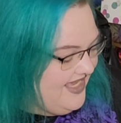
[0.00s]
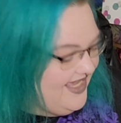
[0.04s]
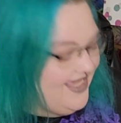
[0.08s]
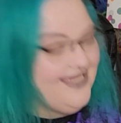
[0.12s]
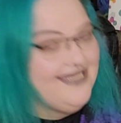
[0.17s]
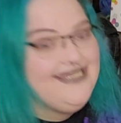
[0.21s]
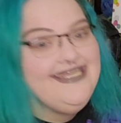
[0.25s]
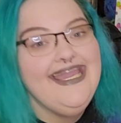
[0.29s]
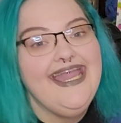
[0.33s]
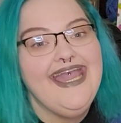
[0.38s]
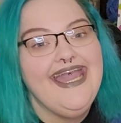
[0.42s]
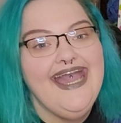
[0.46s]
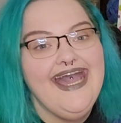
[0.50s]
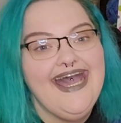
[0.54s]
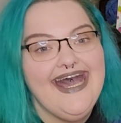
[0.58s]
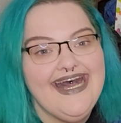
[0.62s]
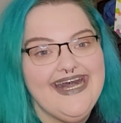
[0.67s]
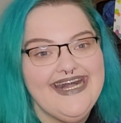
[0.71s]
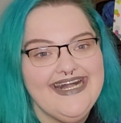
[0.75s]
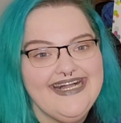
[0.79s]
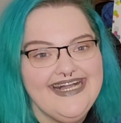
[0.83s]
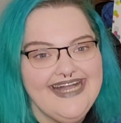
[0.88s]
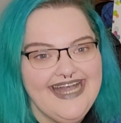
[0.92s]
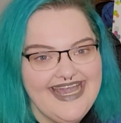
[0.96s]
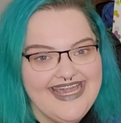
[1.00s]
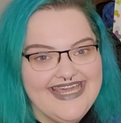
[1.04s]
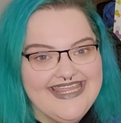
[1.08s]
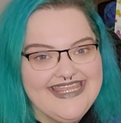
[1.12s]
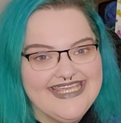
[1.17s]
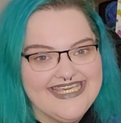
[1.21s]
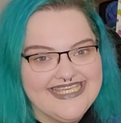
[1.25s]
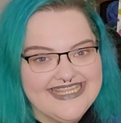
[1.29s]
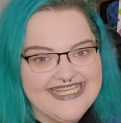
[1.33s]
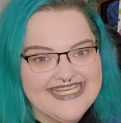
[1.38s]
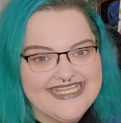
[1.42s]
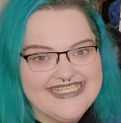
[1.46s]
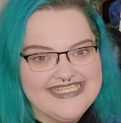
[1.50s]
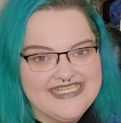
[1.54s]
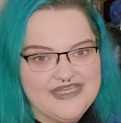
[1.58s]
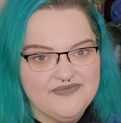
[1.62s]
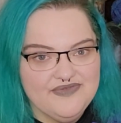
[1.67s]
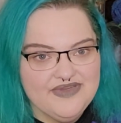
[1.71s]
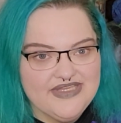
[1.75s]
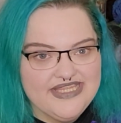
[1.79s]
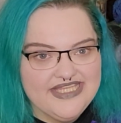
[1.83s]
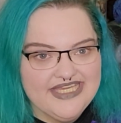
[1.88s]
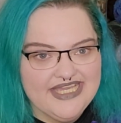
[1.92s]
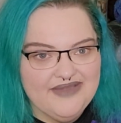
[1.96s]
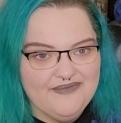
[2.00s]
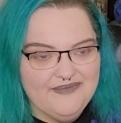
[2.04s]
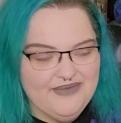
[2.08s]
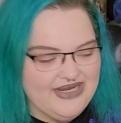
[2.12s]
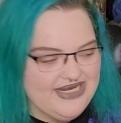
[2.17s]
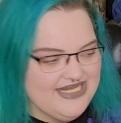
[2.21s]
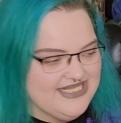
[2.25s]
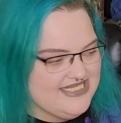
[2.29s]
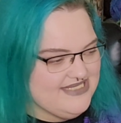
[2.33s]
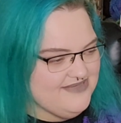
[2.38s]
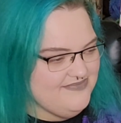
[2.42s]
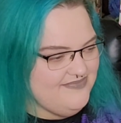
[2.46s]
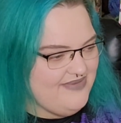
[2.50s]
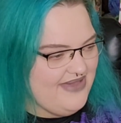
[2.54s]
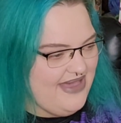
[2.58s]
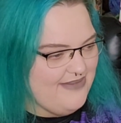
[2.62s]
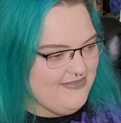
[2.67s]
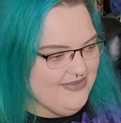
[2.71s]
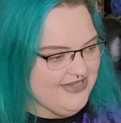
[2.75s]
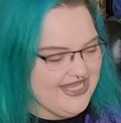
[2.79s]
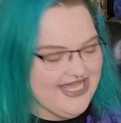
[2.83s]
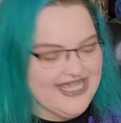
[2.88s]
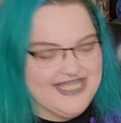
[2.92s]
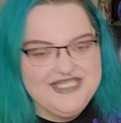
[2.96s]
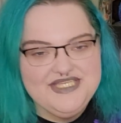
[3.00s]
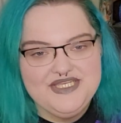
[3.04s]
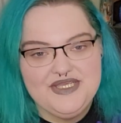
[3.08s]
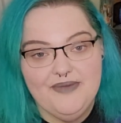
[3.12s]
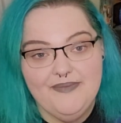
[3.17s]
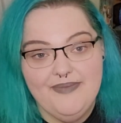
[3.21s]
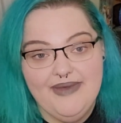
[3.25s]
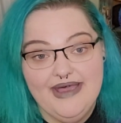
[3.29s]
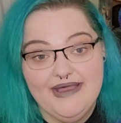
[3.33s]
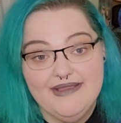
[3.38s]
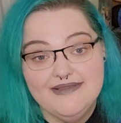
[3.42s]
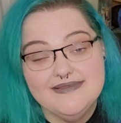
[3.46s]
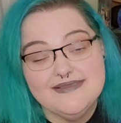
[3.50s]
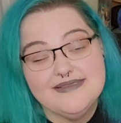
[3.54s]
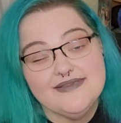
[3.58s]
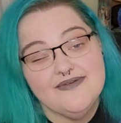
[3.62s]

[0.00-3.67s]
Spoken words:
And yeah, I think that's everything I wanted to babble at you about,